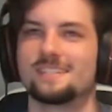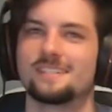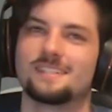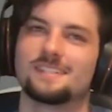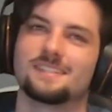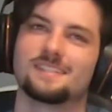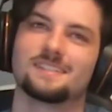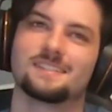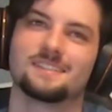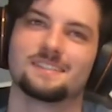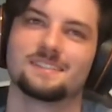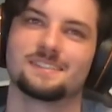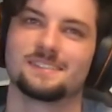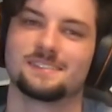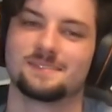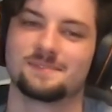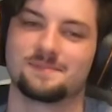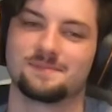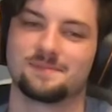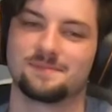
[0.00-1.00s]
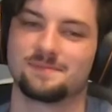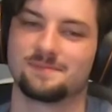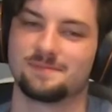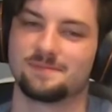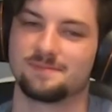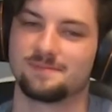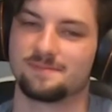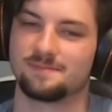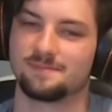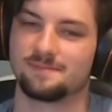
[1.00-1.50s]

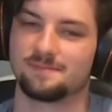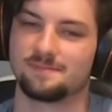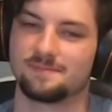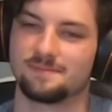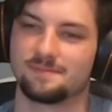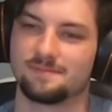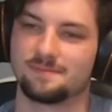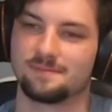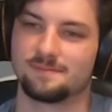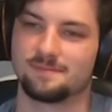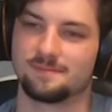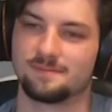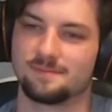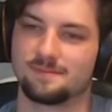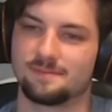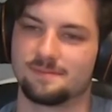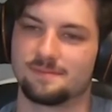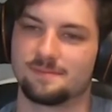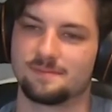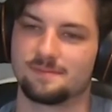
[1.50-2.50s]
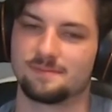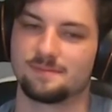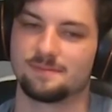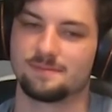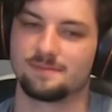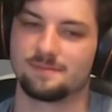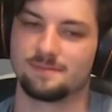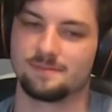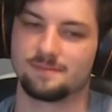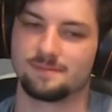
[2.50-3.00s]

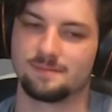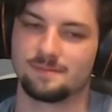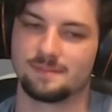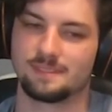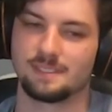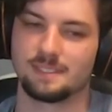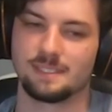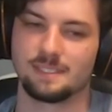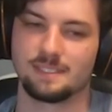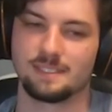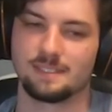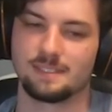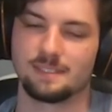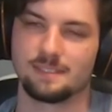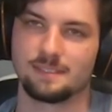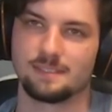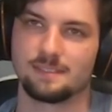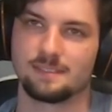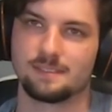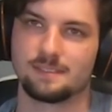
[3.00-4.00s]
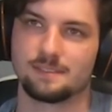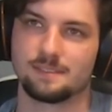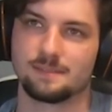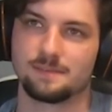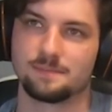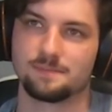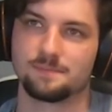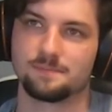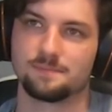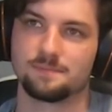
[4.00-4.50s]

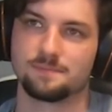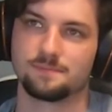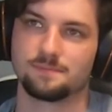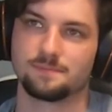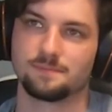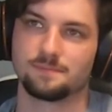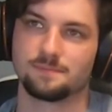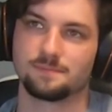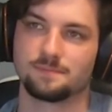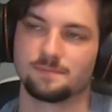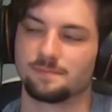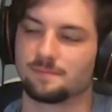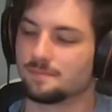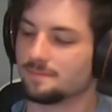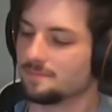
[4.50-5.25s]
(not speaking)